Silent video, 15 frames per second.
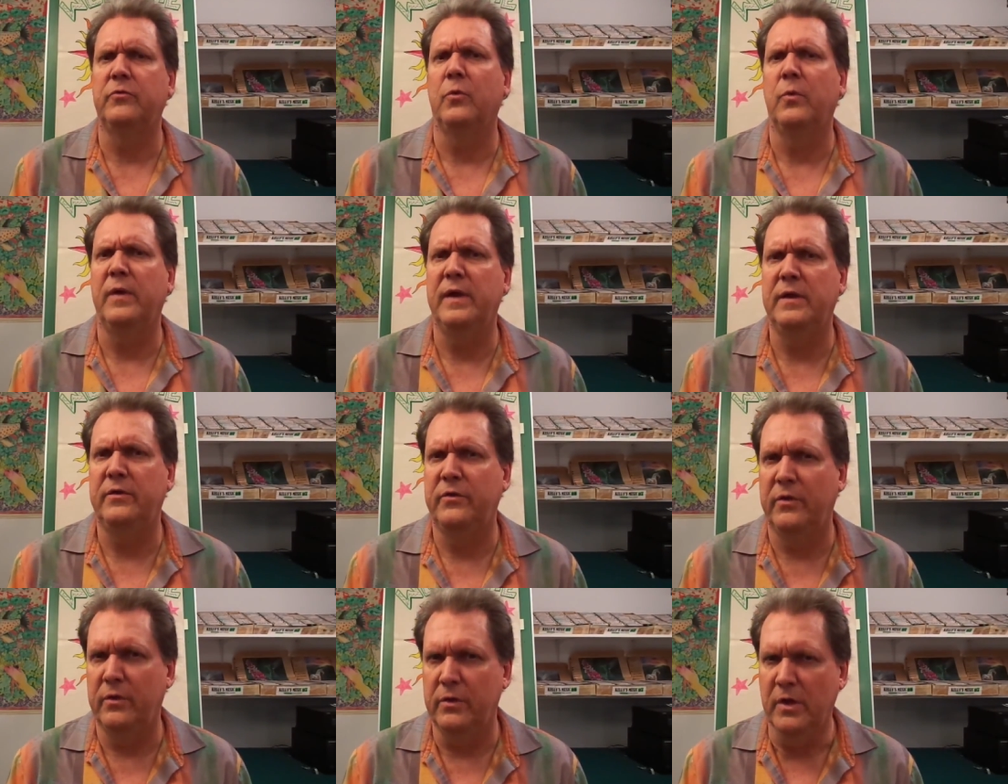a way
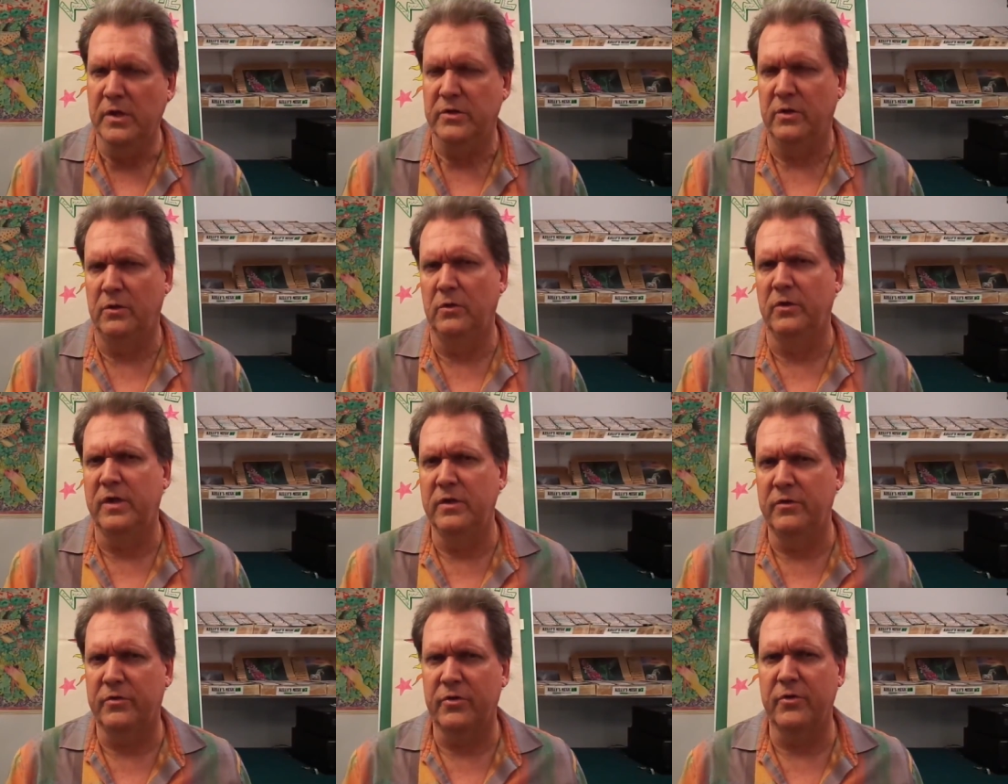to look
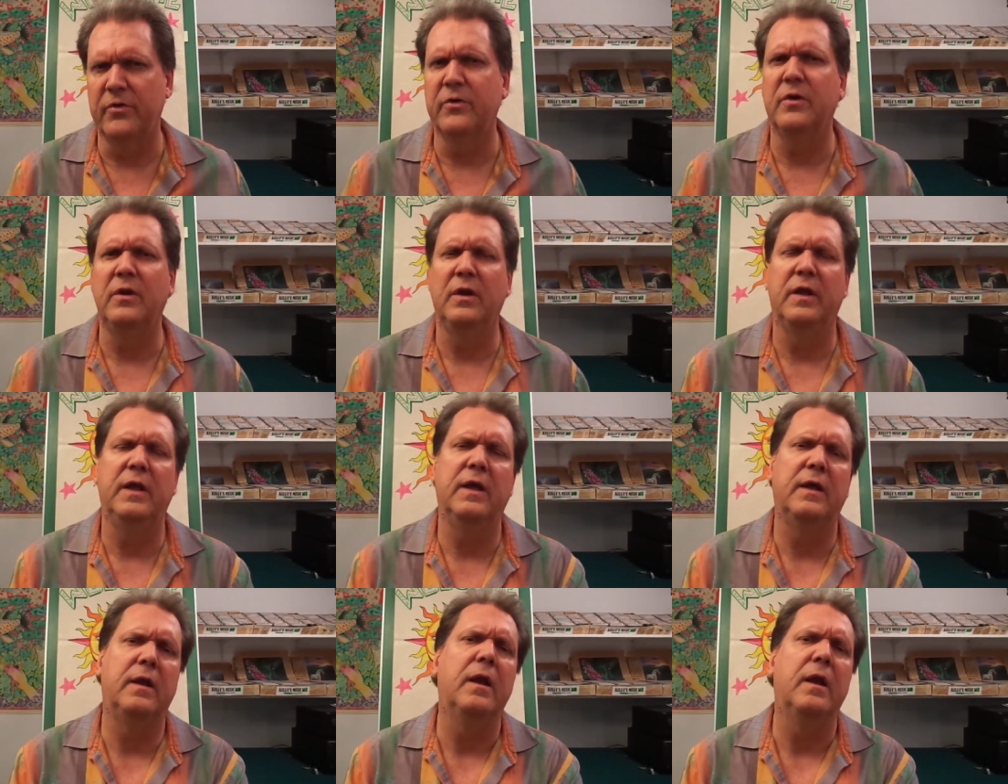internally